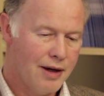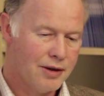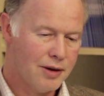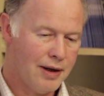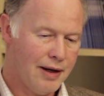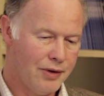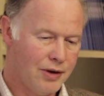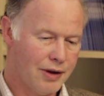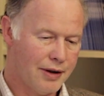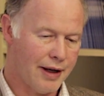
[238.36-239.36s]
So we'll have a
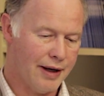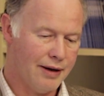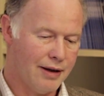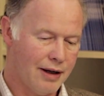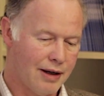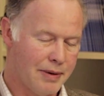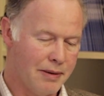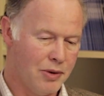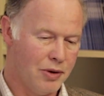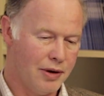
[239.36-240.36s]
look then a little
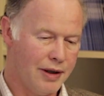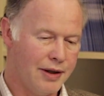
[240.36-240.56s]
bit more